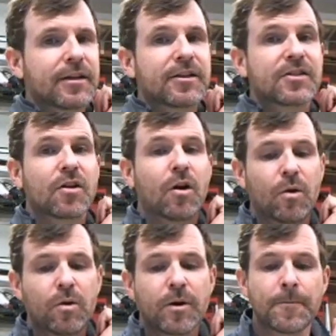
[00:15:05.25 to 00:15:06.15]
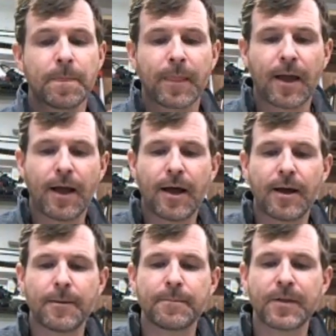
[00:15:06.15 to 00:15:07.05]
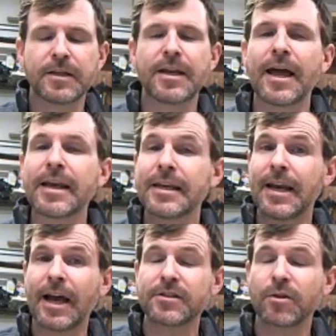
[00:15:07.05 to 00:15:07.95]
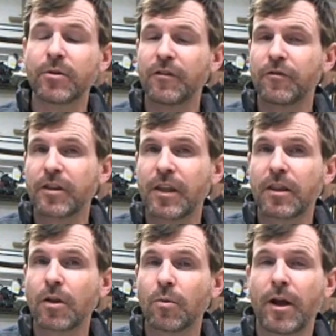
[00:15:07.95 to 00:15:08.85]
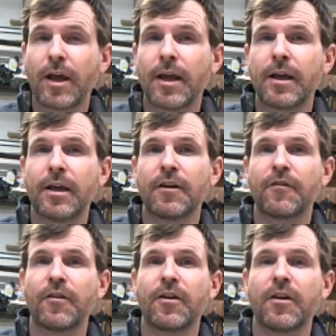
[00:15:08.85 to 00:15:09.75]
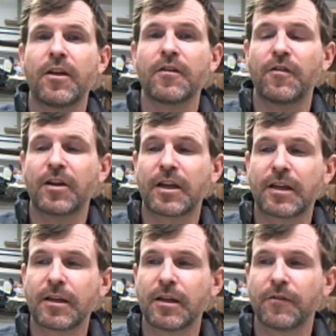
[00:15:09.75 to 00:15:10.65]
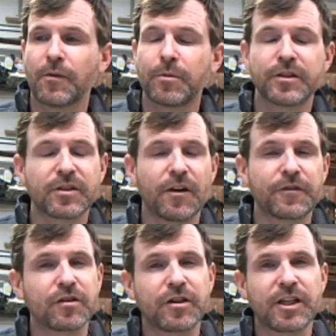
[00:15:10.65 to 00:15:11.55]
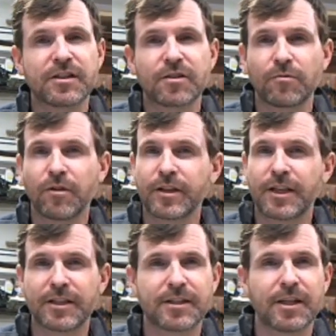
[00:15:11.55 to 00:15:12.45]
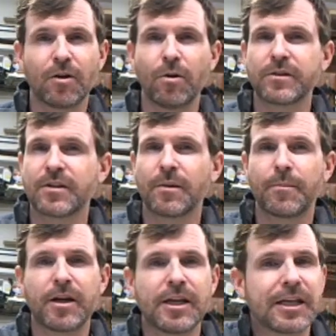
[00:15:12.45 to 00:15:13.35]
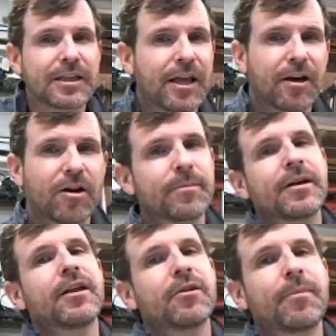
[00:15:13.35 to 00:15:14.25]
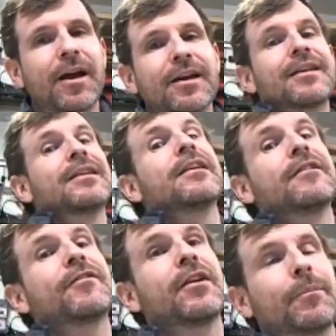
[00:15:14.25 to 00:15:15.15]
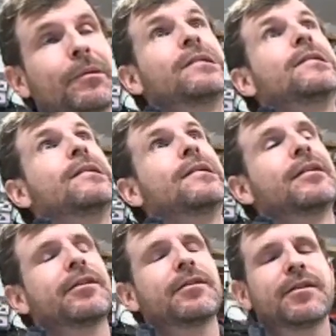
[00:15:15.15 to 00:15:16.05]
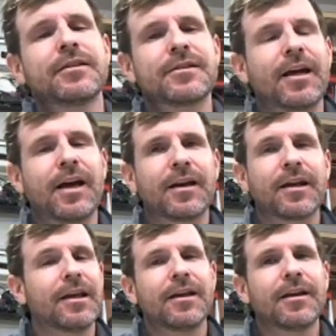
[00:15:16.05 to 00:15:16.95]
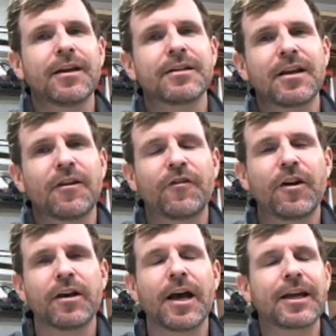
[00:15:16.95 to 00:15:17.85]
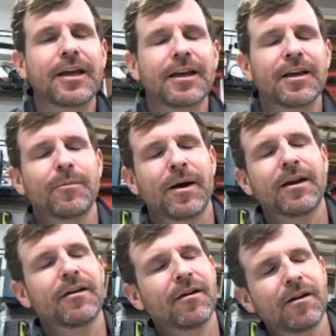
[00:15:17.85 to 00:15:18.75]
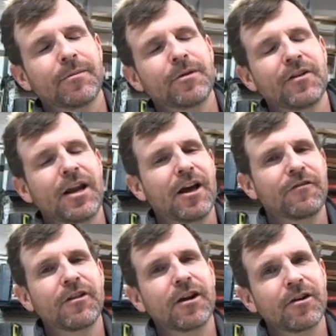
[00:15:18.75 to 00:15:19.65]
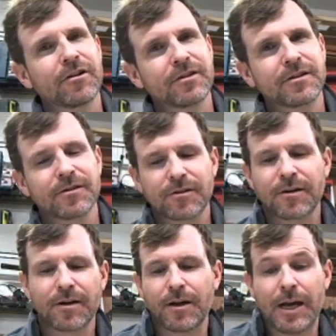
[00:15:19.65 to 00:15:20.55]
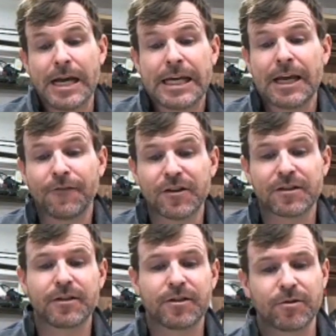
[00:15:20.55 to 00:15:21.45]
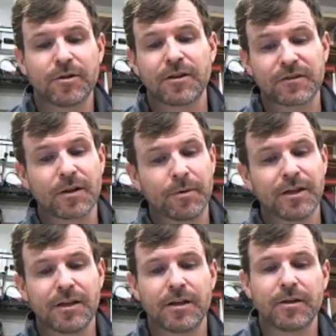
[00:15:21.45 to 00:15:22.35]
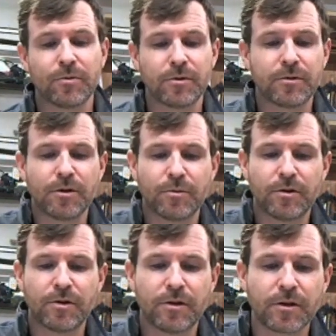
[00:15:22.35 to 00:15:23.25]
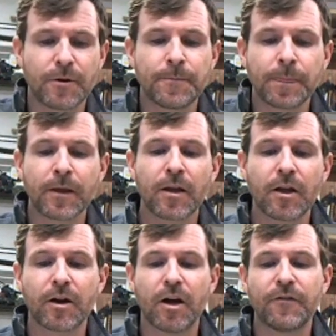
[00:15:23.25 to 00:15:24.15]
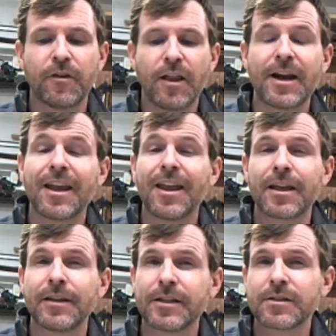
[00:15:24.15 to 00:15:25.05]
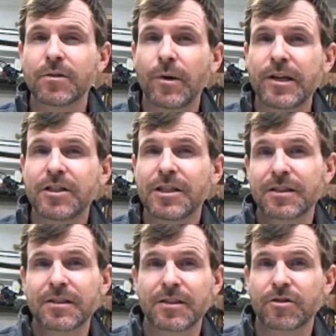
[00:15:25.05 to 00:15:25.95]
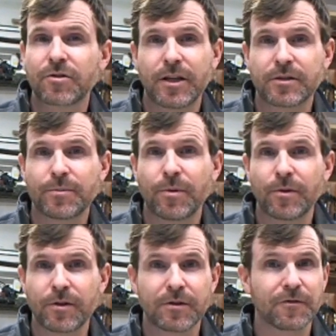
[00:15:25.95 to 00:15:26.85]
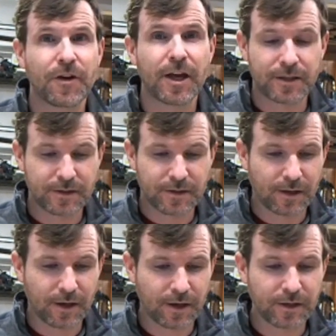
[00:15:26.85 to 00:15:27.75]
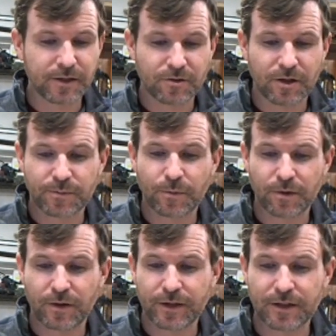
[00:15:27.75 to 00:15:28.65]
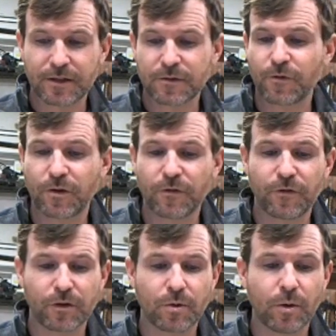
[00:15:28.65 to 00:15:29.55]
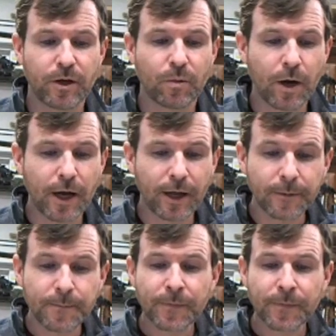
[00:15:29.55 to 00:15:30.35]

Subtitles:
So not so different than the way if a police officer needs to really get a hold of somebody, get that arm behind their back and then lift up, and it's not fun. I can't get my arm even half there. I can't physically do it. If somebody did, it would hurt an awful lot. And that's the way Jesus is transported. In fact, he's transported like this for quite a while.